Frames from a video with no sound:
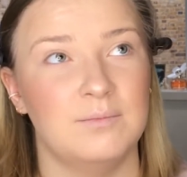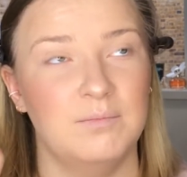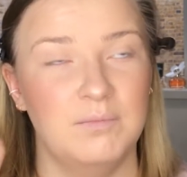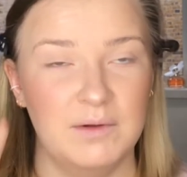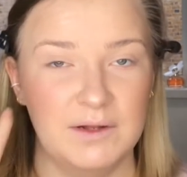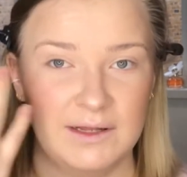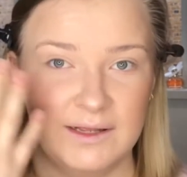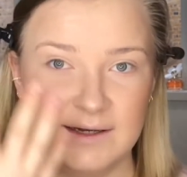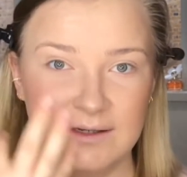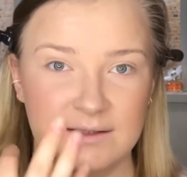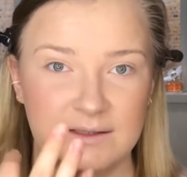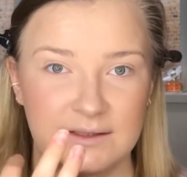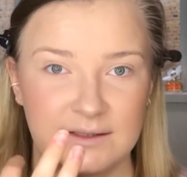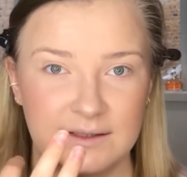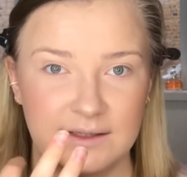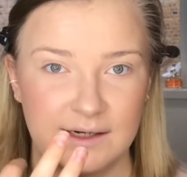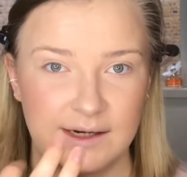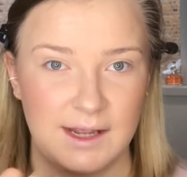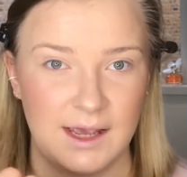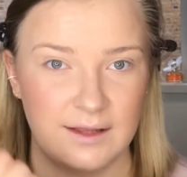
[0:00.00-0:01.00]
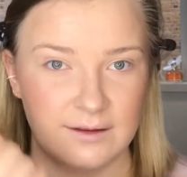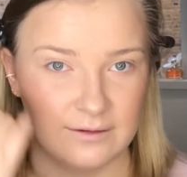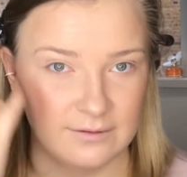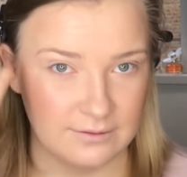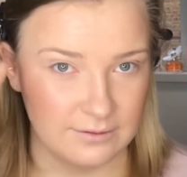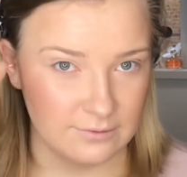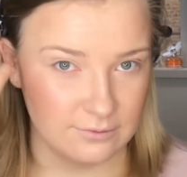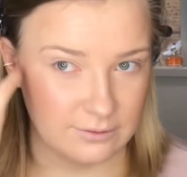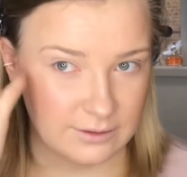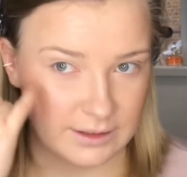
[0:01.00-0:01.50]
blends
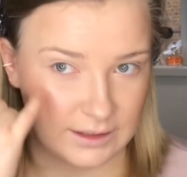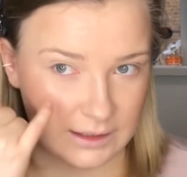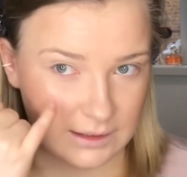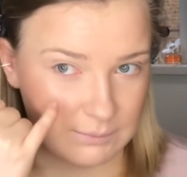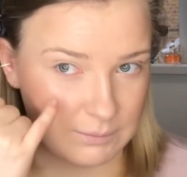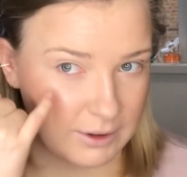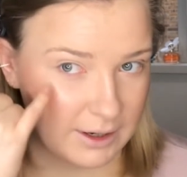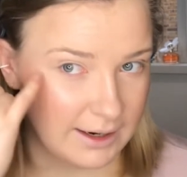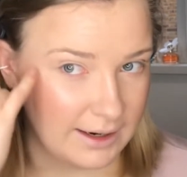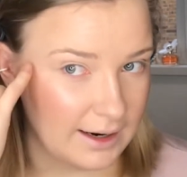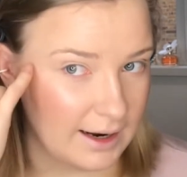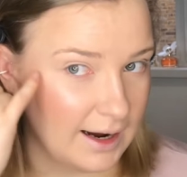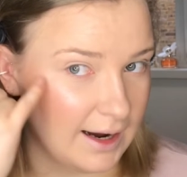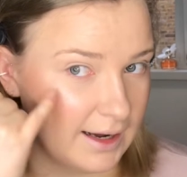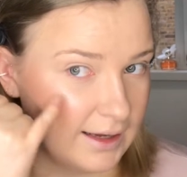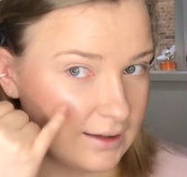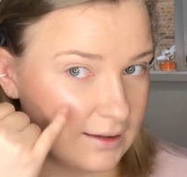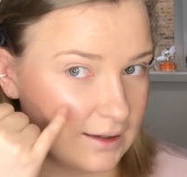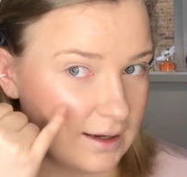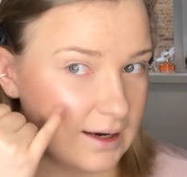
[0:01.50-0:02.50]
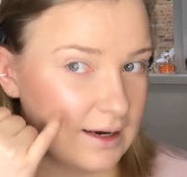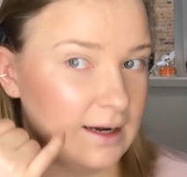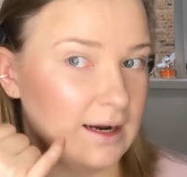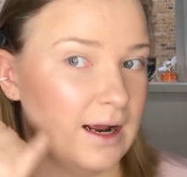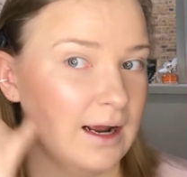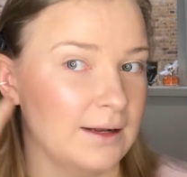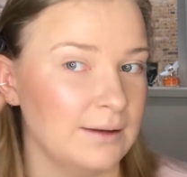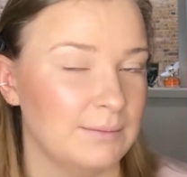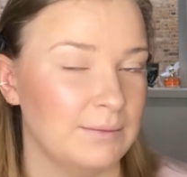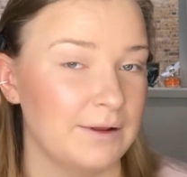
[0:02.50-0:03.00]
together the really bright highlight
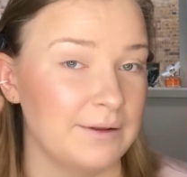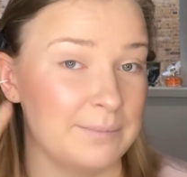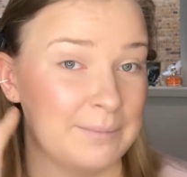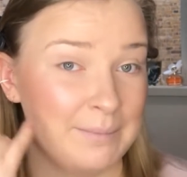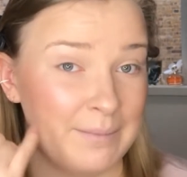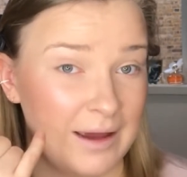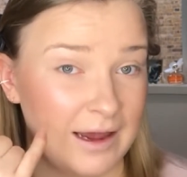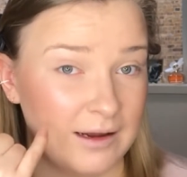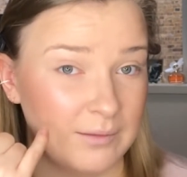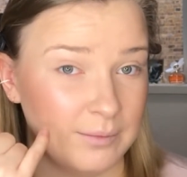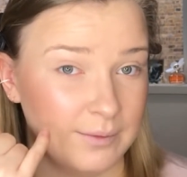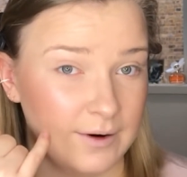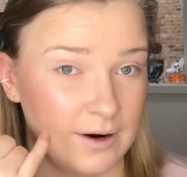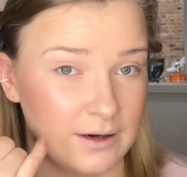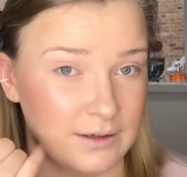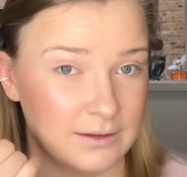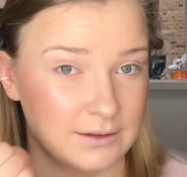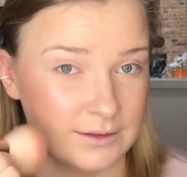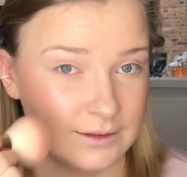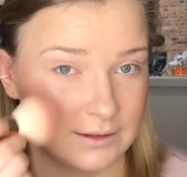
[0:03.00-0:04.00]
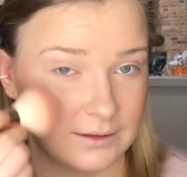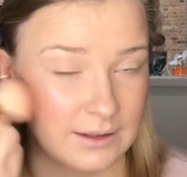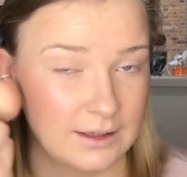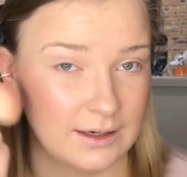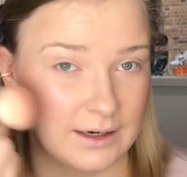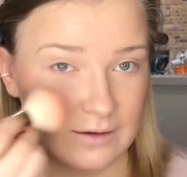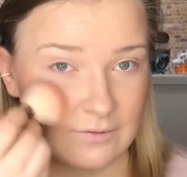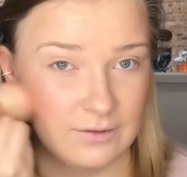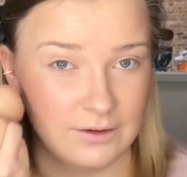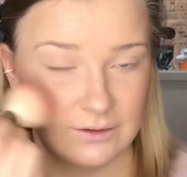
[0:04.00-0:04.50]
and the matte bronzer that
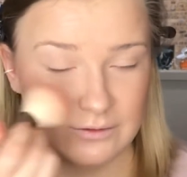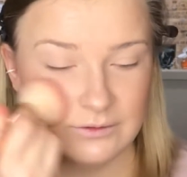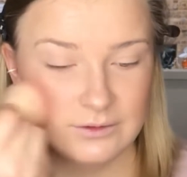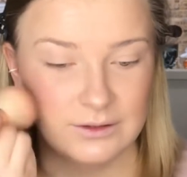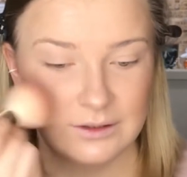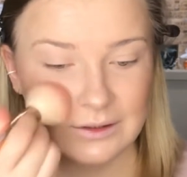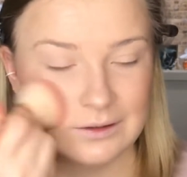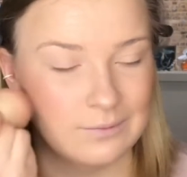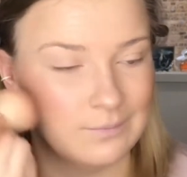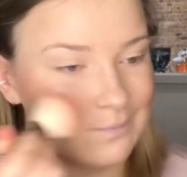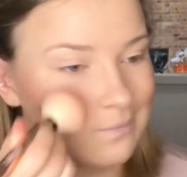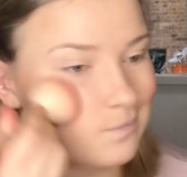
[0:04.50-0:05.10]
I've used.